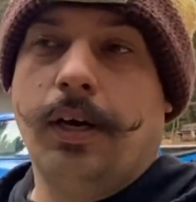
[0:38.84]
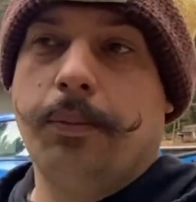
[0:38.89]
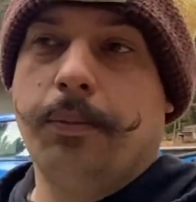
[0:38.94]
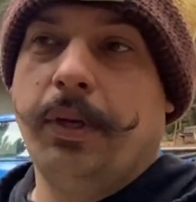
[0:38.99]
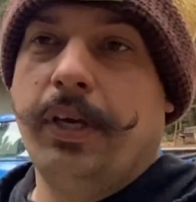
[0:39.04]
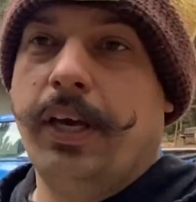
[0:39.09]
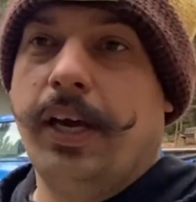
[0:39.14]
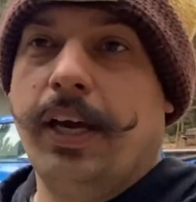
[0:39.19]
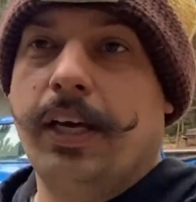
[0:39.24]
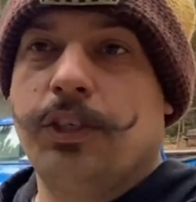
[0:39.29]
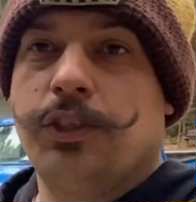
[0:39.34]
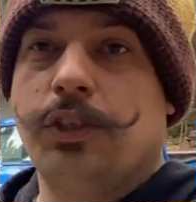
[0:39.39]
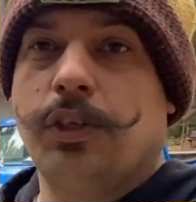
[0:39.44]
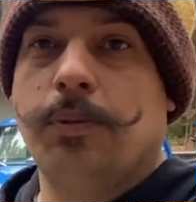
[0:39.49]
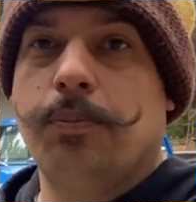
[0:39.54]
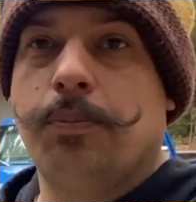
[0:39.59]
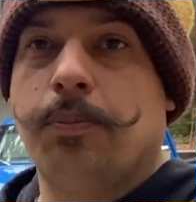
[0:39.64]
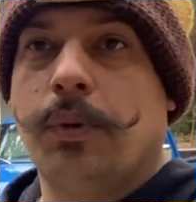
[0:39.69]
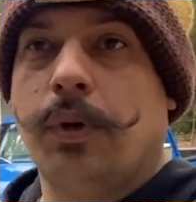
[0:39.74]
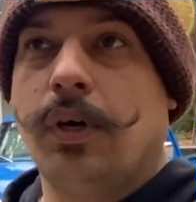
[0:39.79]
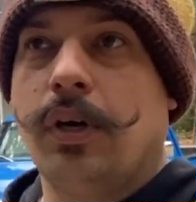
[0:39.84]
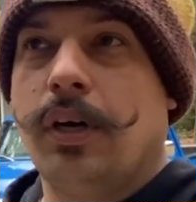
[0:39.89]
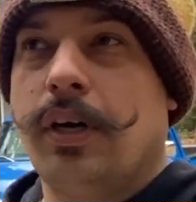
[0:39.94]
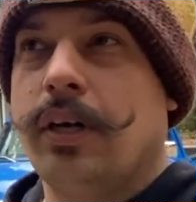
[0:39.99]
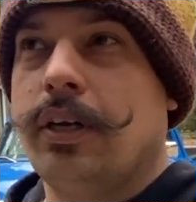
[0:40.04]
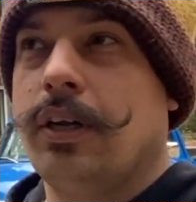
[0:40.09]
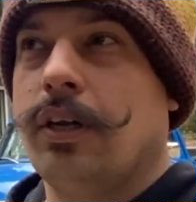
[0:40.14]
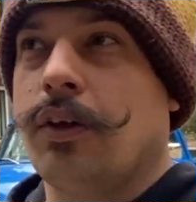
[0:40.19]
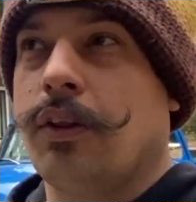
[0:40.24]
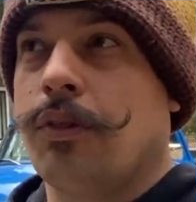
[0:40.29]
he actually
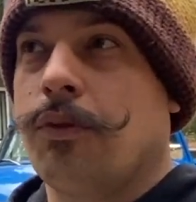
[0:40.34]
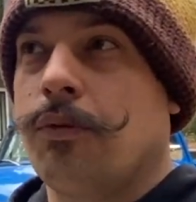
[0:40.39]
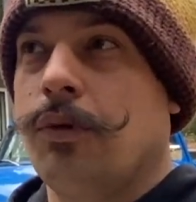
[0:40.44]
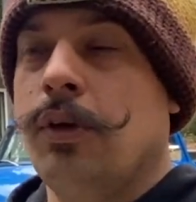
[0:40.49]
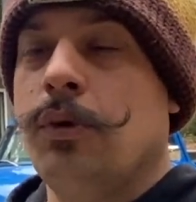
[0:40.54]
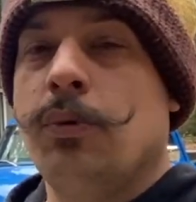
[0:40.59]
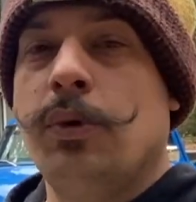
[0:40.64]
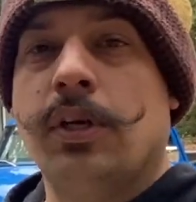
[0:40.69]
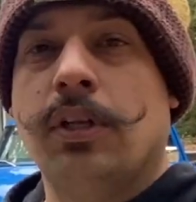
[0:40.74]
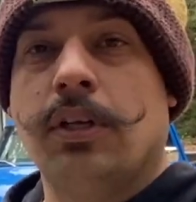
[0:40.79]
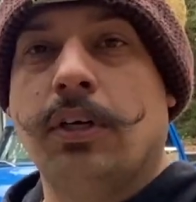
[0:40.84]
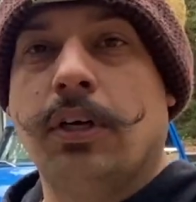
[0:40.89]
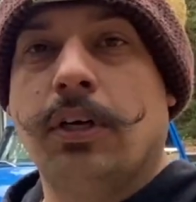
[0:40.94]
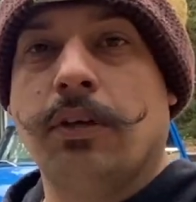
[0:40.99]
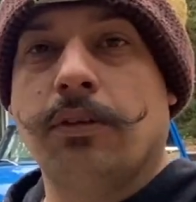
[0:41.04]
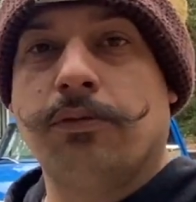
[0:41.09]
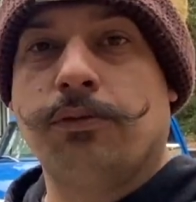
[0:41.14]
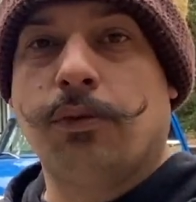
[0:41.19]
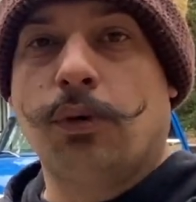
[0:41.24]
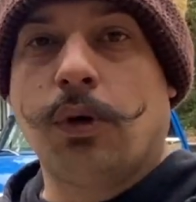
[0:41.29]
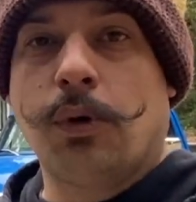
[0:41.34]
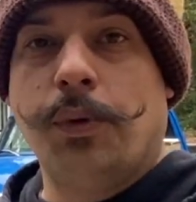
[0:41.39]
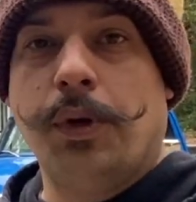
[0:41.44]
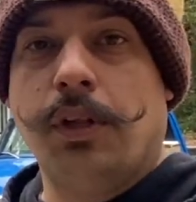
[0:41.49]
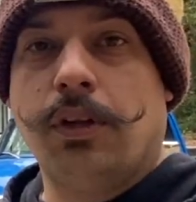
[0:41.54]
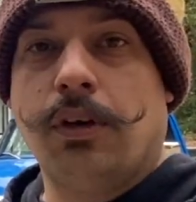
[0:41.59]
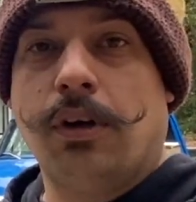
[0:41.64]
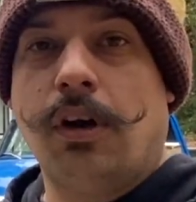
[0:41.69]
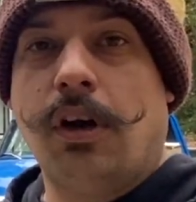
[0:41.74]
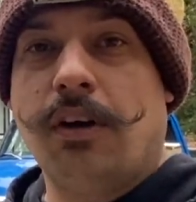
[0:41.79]
bought a 3-wheeler and a
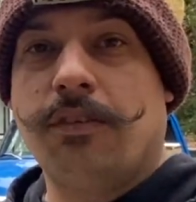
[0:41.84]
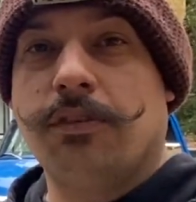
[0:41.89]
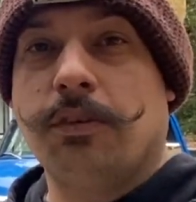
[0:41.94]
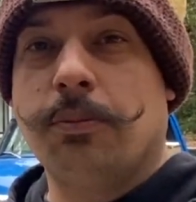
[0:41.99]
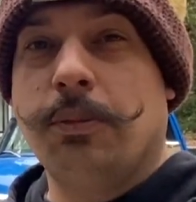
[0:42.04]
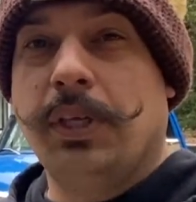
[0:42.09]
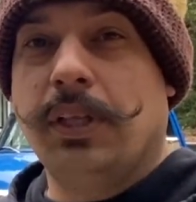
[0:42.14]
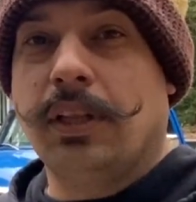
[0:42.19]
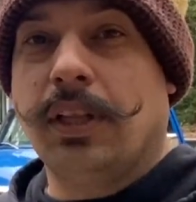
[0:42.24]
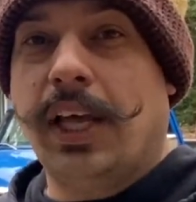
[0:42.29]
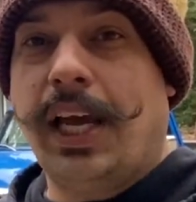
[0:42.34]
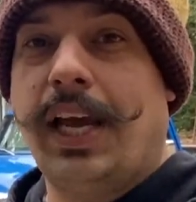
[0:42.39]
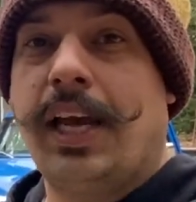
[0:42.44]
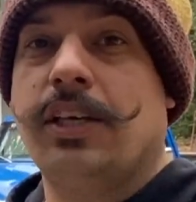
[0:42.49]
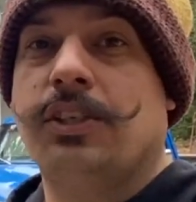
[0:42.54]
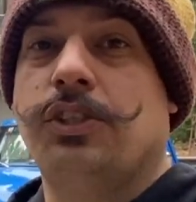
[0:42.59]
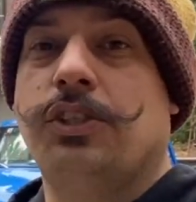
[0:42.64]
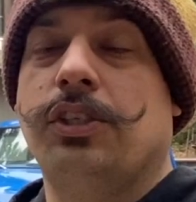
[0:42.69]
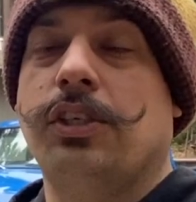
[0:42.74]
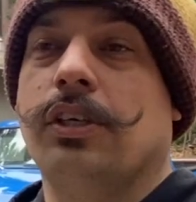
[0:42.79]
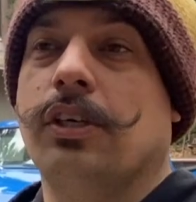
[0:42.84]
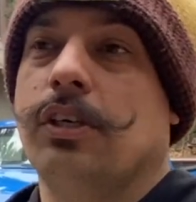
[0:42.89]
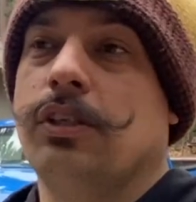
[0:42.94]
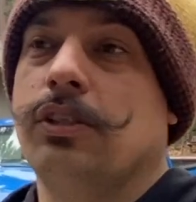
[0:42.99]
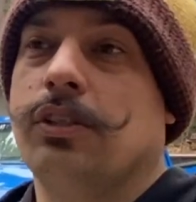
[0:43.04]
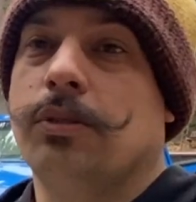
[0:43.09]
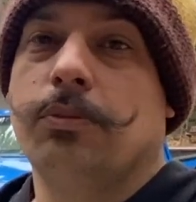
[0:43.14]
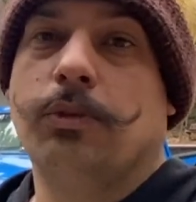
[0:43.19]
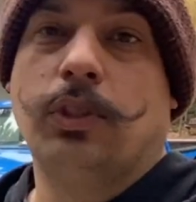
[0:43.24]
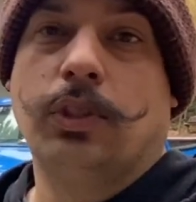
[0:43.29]
4-wheeler off of me last year,
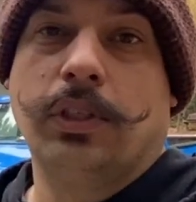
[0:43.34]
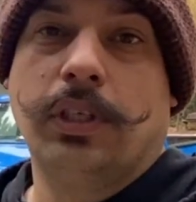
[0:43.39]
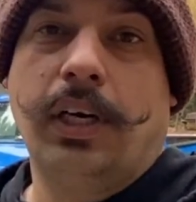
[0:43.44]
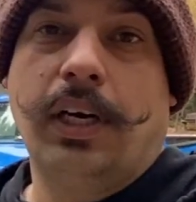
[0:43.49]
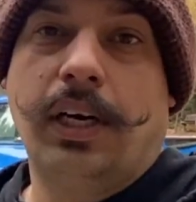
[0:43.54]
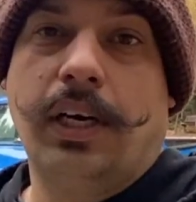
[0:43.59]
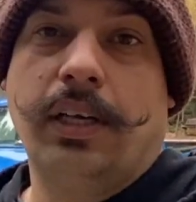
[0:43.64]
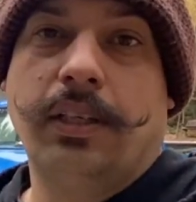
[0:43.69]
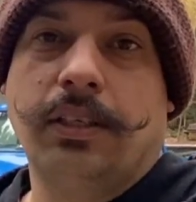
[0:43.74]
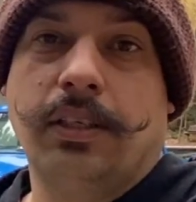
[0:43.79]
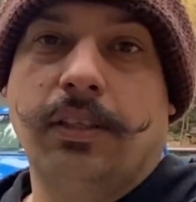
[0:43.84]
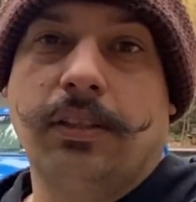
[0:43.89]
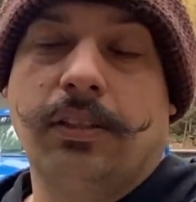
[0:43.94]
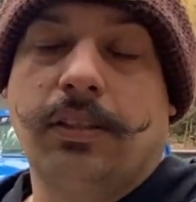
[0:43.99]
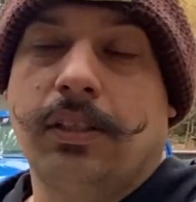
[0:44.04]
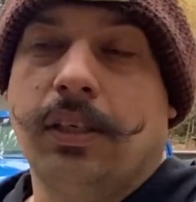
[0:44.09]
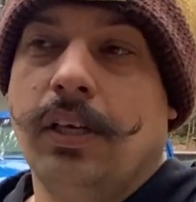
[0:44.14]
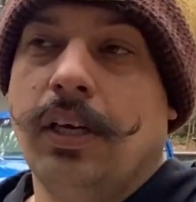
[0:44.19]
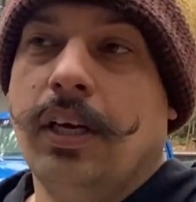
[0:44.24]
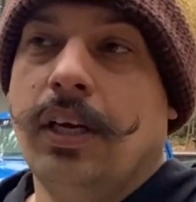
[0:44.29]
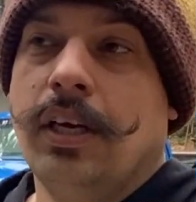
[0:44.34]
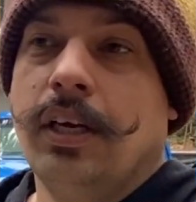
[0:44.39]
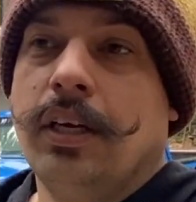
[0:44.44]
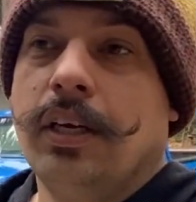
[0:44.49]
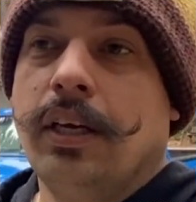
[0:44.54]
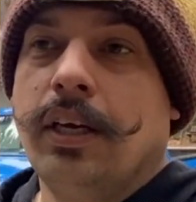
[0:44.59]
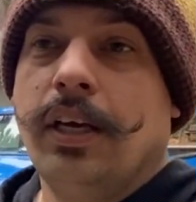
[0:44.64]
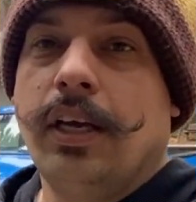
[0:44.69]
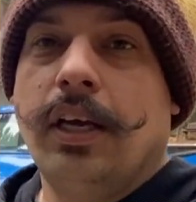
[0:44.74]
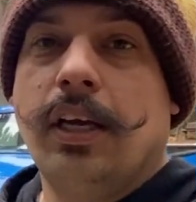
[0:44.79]
some old Hondas.
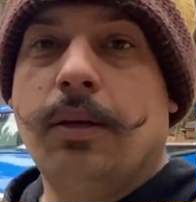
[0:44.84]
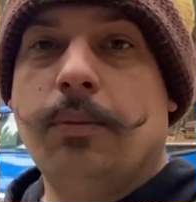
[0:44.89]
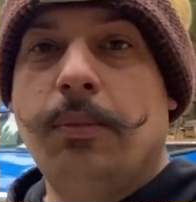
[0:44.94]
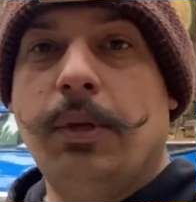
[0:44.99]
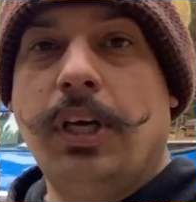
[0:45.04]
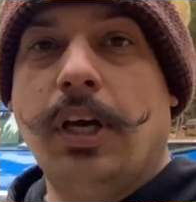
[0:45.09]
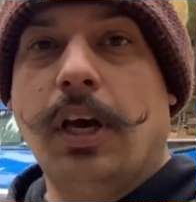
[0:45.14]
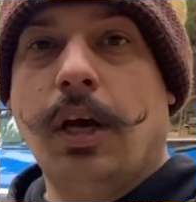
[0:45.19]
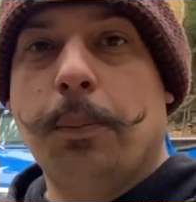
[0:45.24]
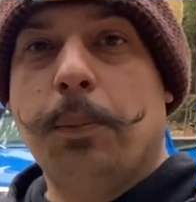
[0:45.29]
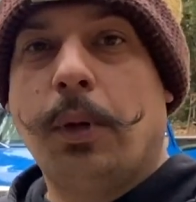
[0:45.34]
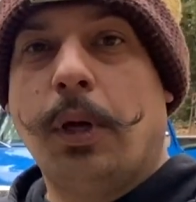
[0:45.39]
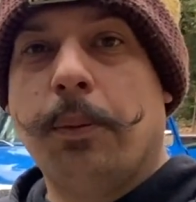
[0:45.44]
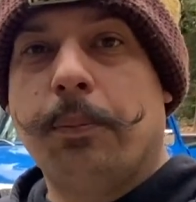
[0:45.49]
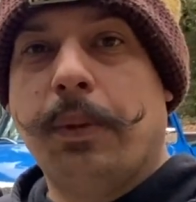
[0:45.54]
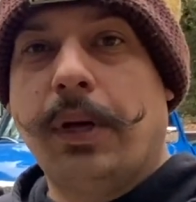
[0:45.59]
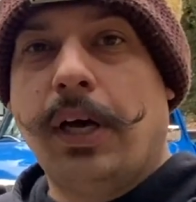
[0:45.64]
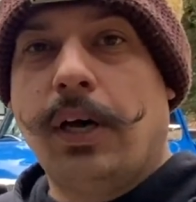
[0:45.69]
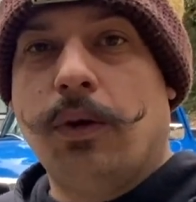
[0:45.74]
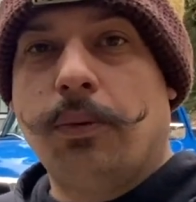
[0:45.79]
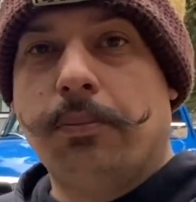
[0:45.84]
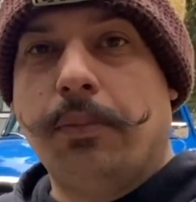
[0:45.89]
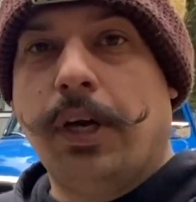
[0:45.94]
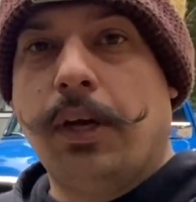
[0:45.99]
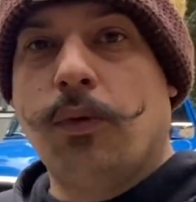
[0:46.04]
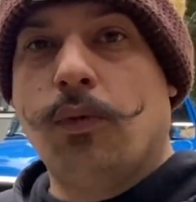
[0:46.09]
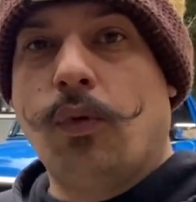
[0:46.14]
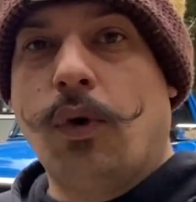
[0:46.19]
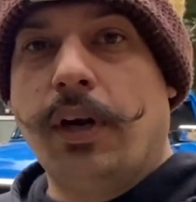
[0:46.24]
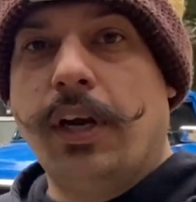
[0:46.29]
Hit me up about my
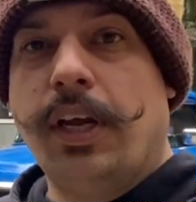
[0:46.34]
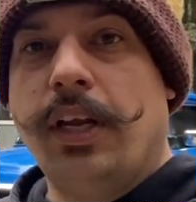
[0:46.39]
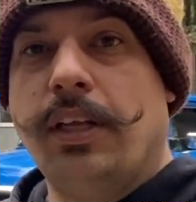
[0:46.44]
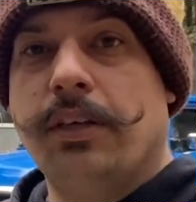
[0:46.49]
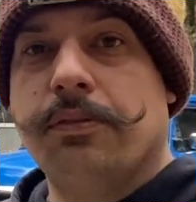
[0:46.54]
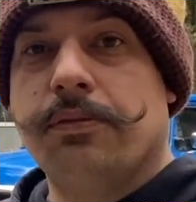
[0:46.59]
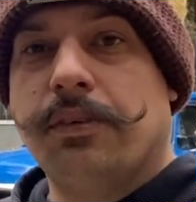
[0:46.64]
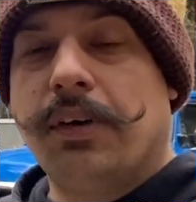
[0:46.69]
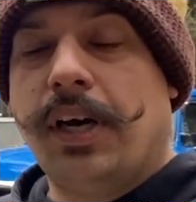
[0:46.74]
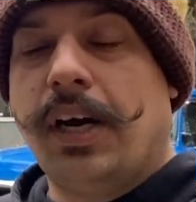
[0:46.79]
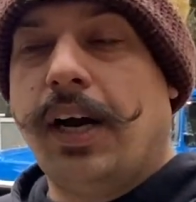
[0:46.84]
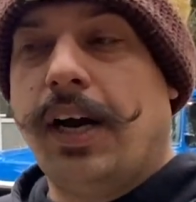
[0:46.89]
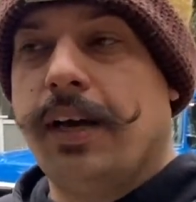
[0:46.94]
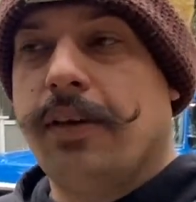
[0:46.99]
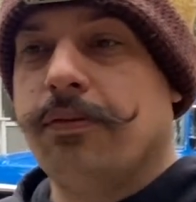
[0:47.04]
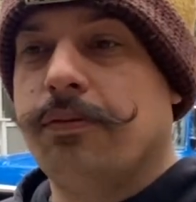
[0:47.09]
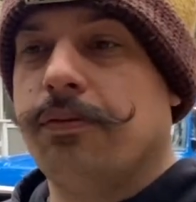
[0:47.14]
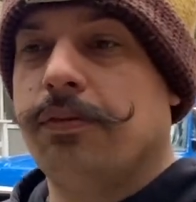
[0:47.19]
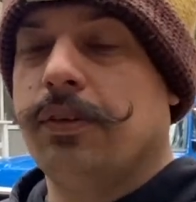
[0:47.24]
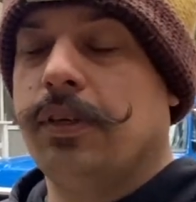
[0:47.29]
185.